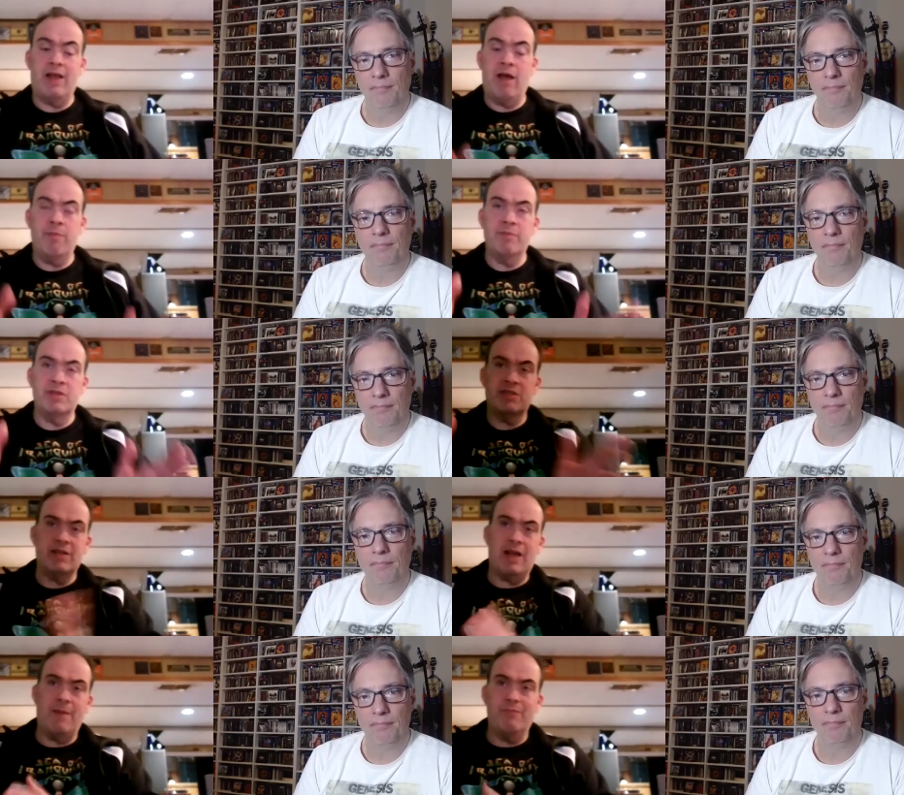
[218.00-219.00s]
Speaker 1: album is
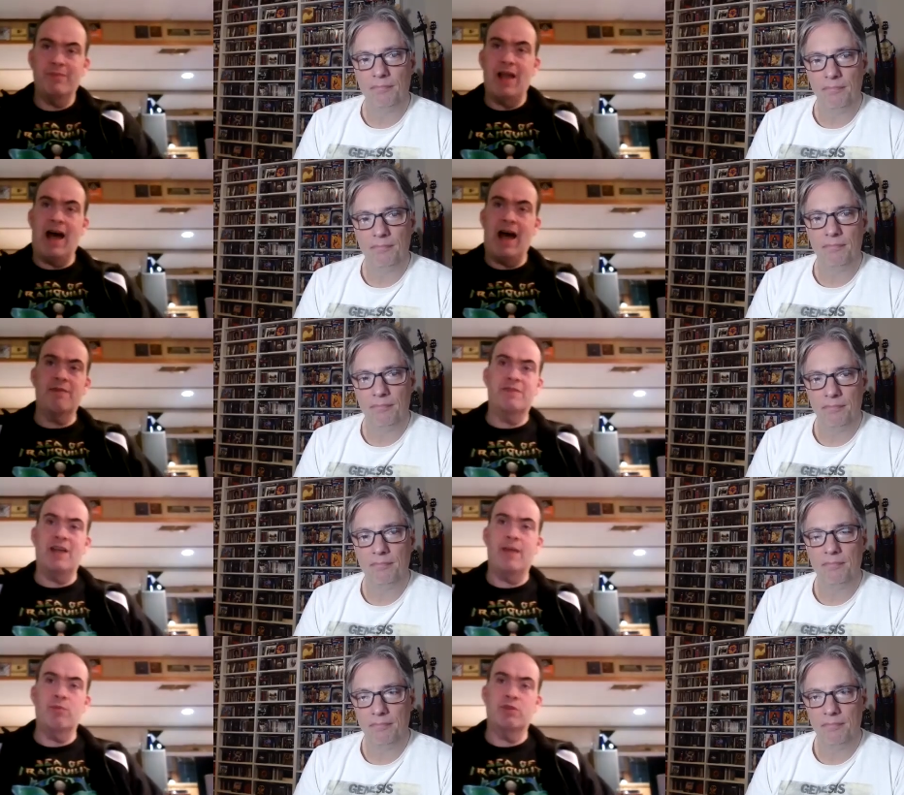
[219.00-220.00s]
out of
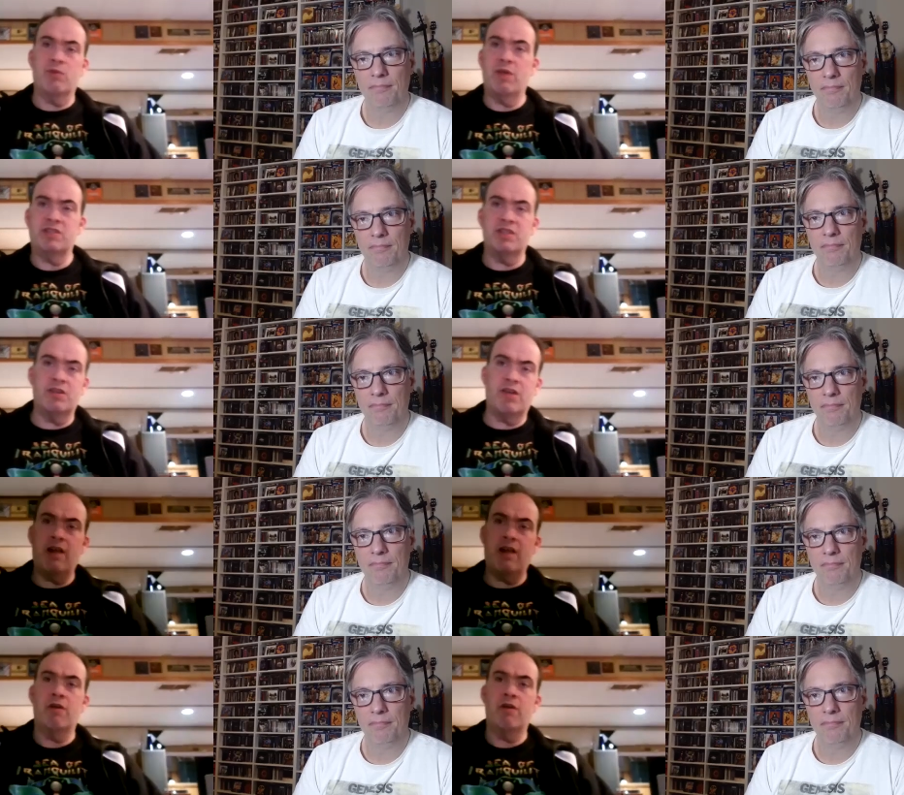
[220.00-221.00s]
time with the rest of their
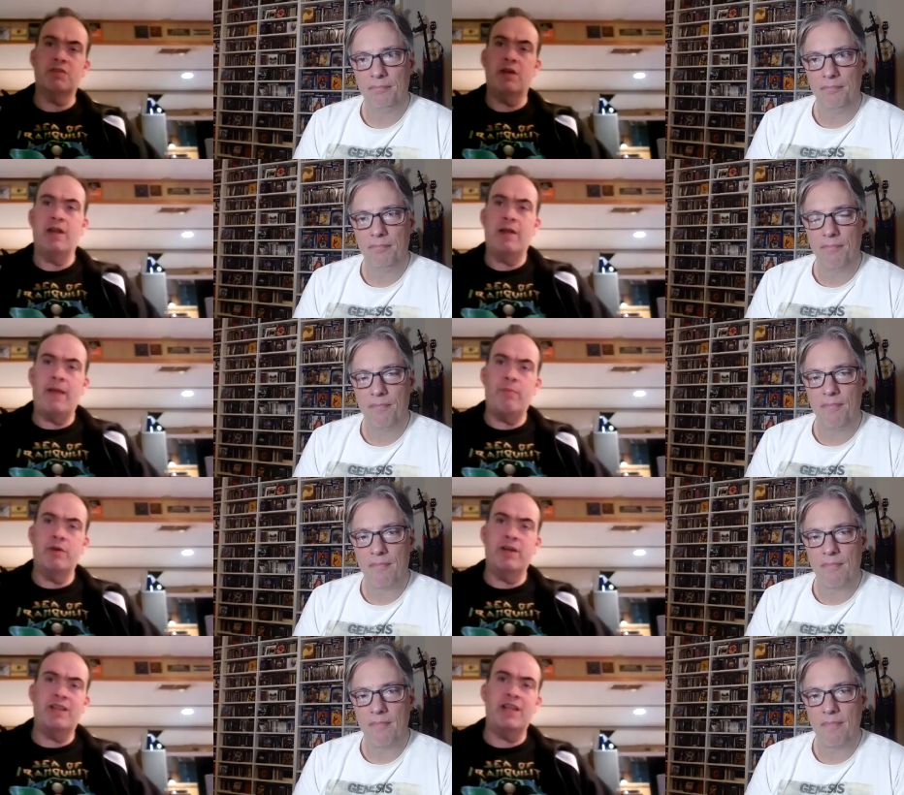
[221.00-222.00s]
catalog, so I, I put
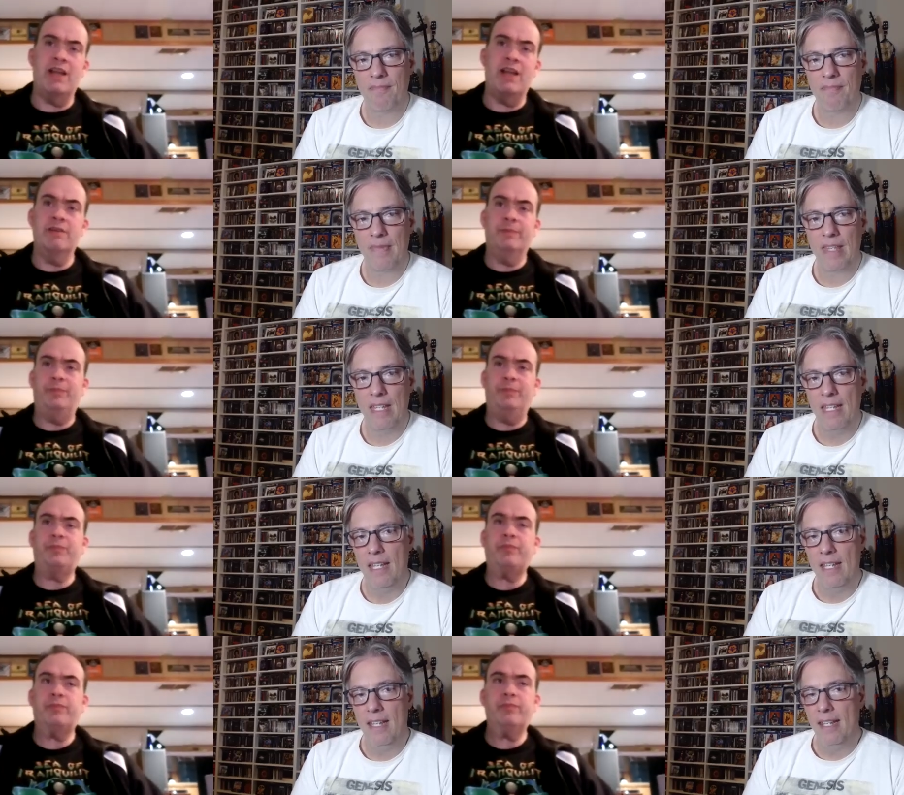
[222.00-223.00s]
it at the end.
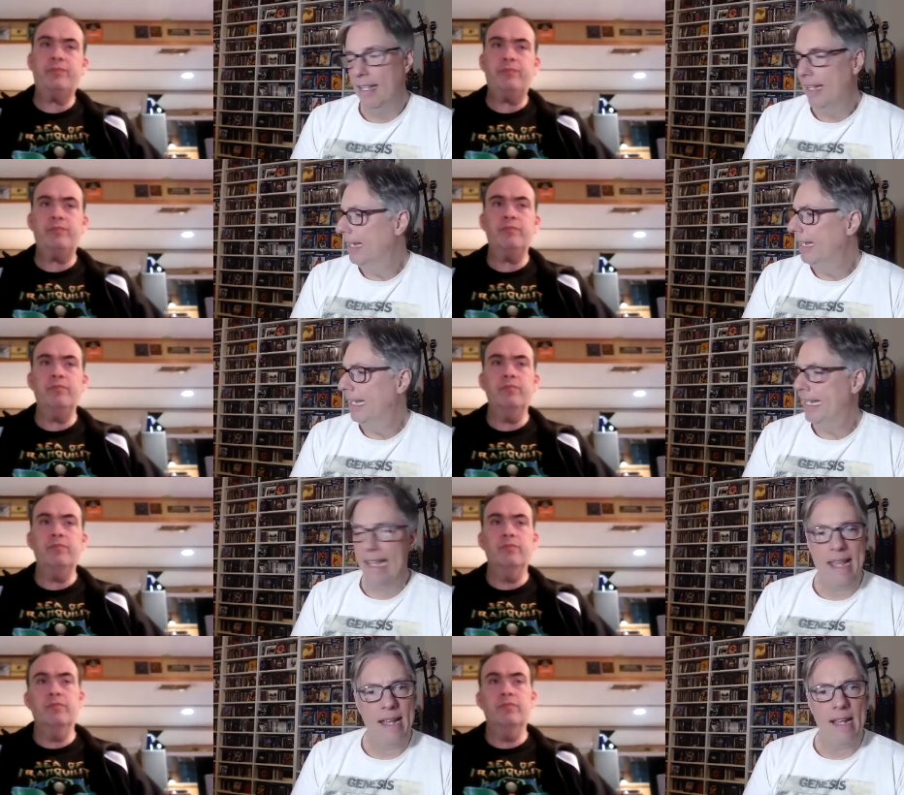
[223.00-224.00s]

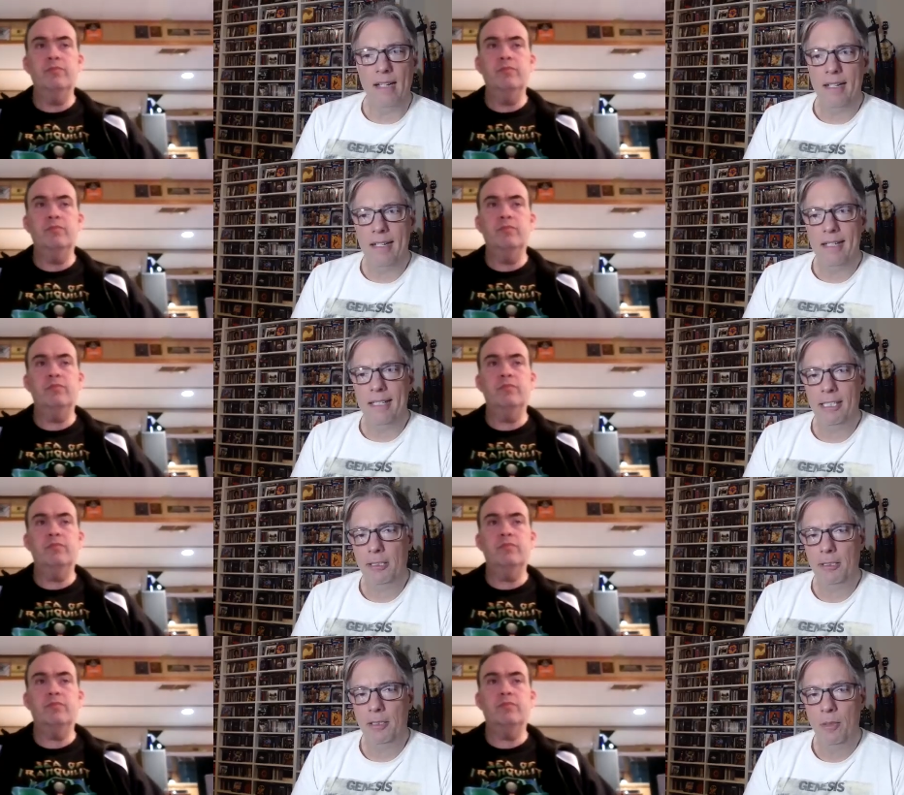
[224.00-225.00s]
Speaker 2: Yeah, uh,
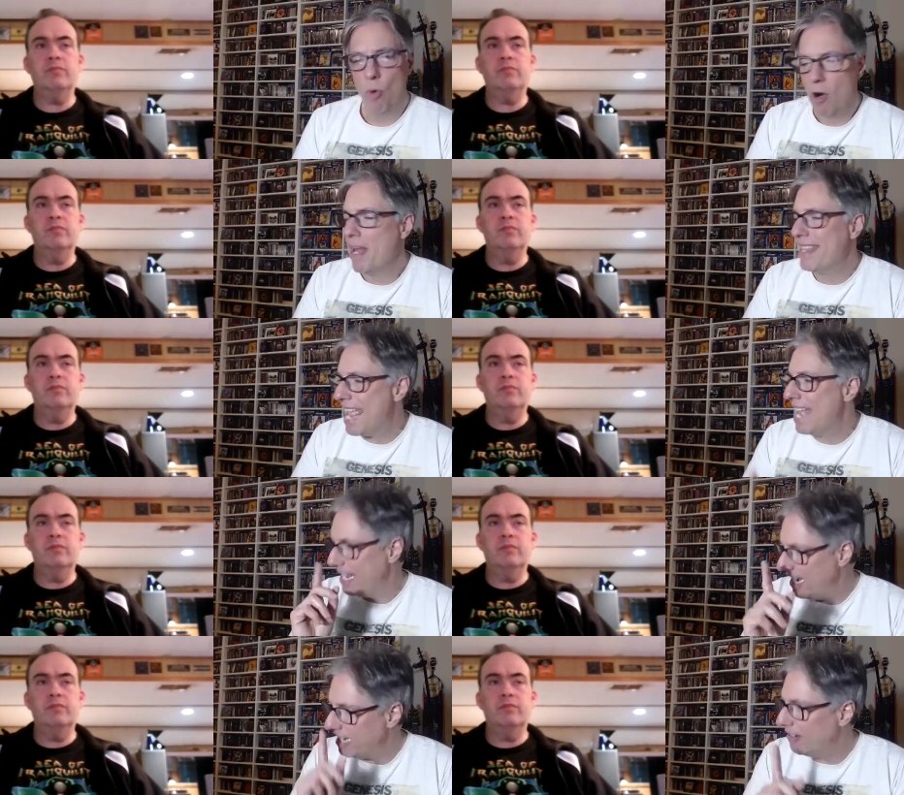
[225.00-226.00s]
more about that
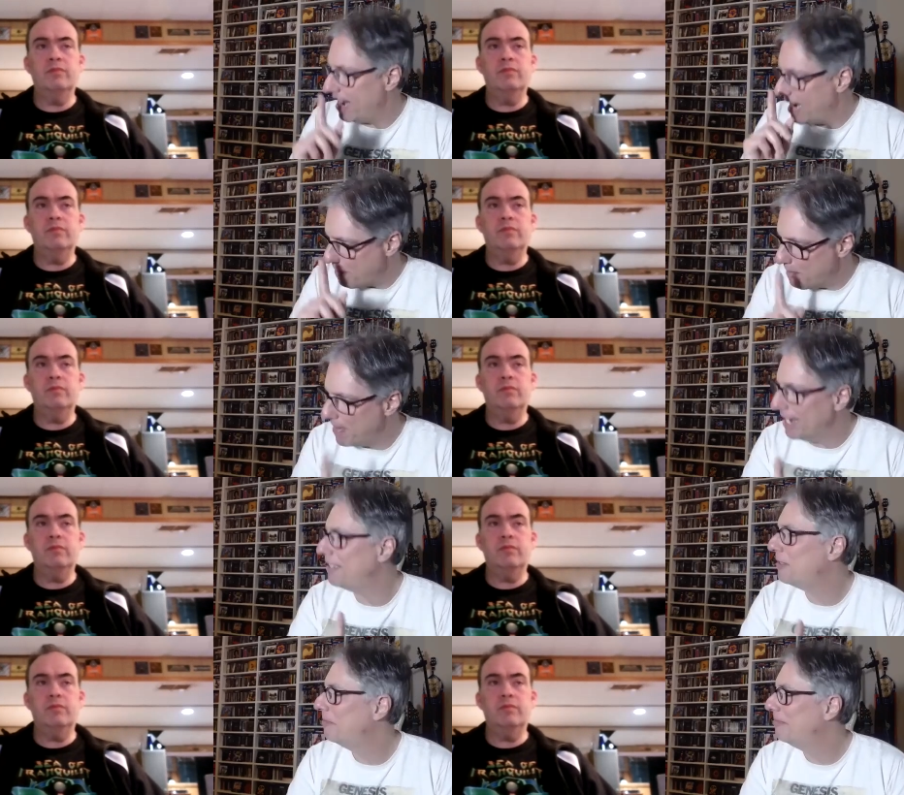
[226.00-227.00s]
in a in a
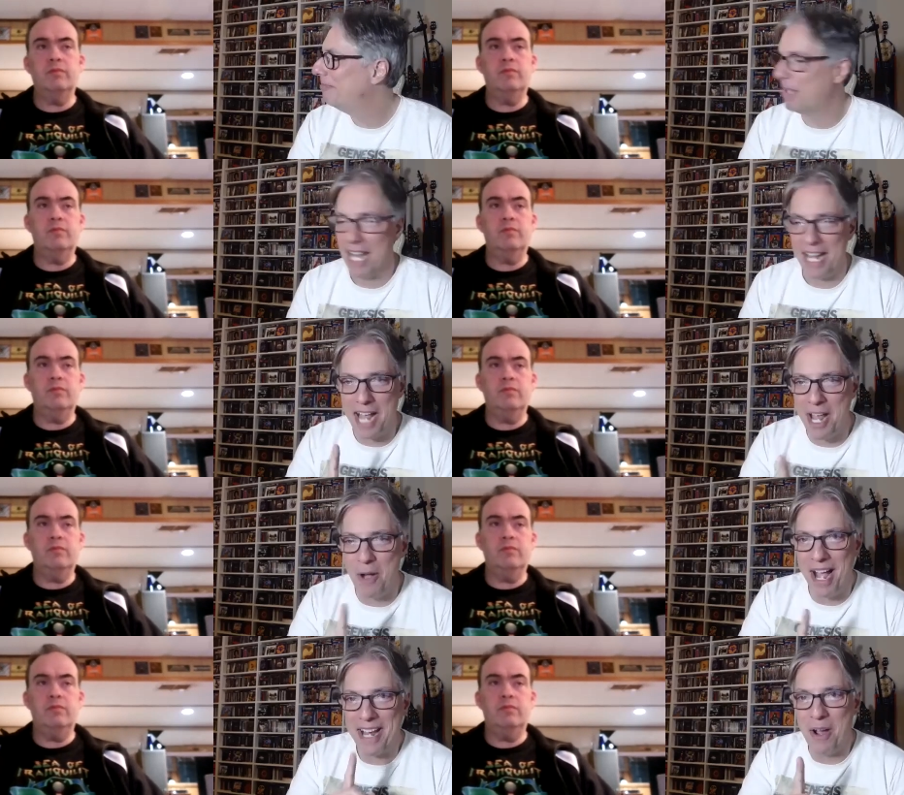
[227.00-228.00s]
minute. I, I
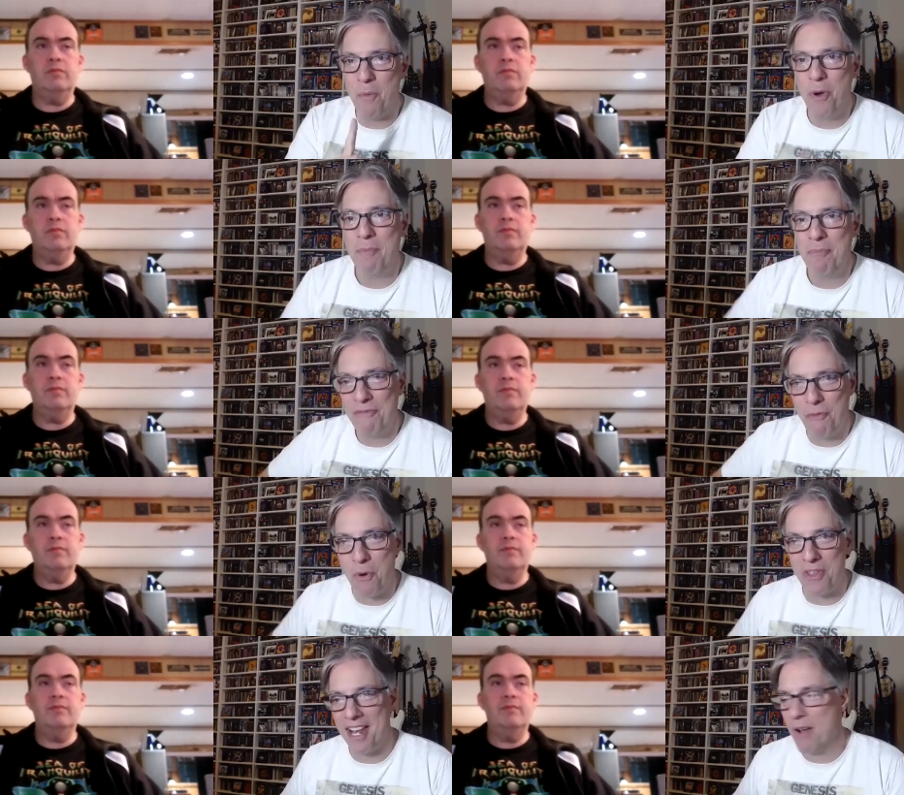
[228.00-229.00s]
got I got one
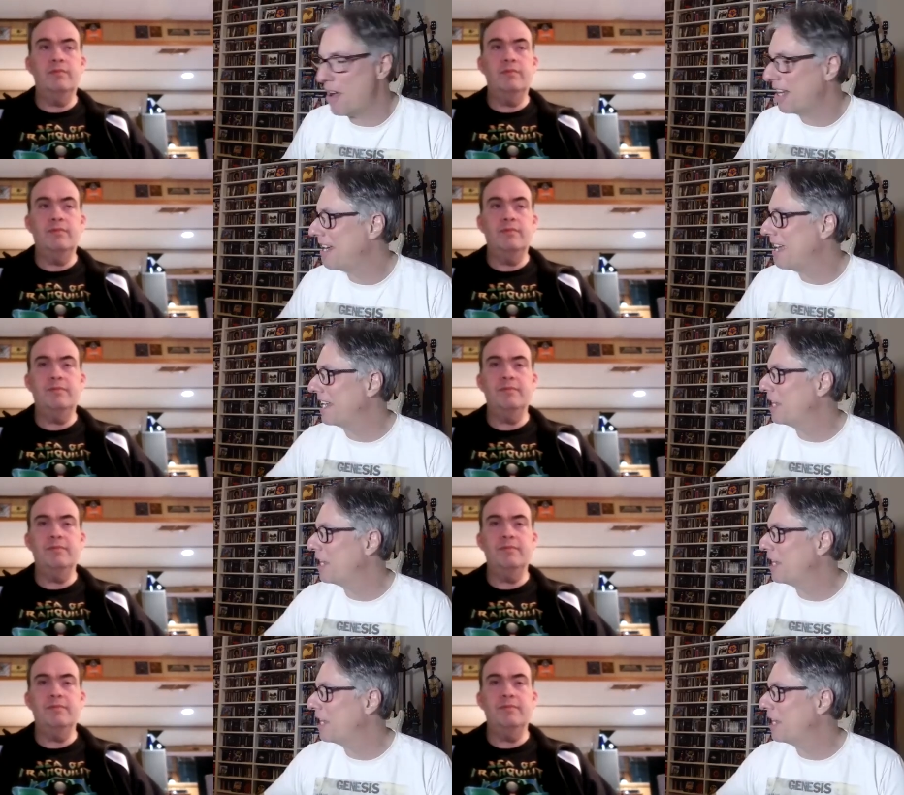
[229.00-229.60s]
before that I want to kind of